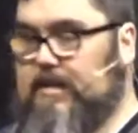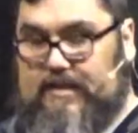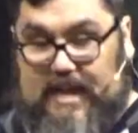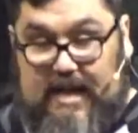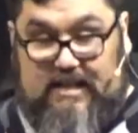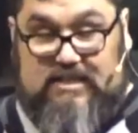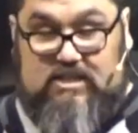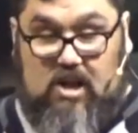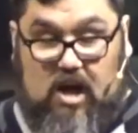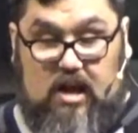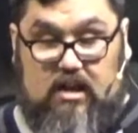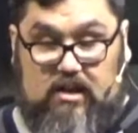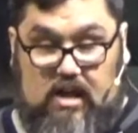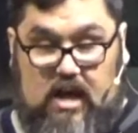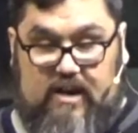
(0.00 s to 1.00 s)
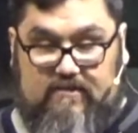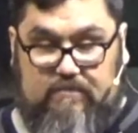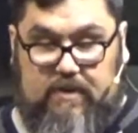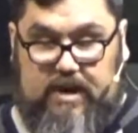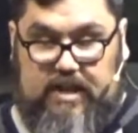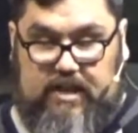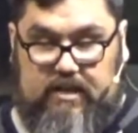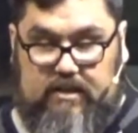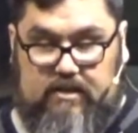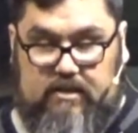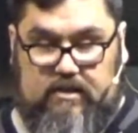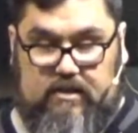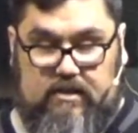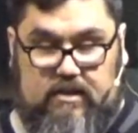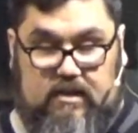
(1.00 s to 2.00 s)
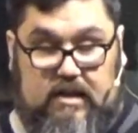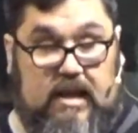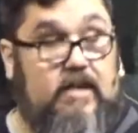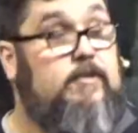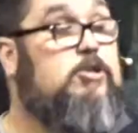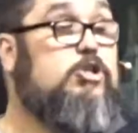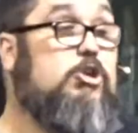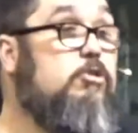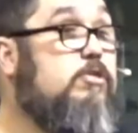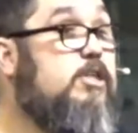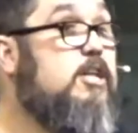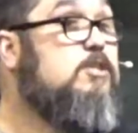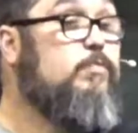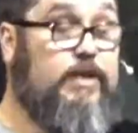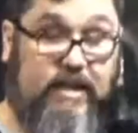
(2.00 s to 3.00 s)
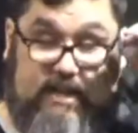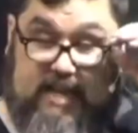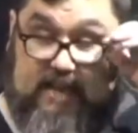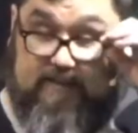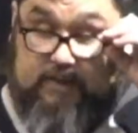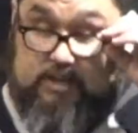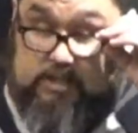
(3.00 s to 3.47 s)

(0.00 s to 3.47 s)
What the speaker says: That is not a lot of money. The truth is, we live in a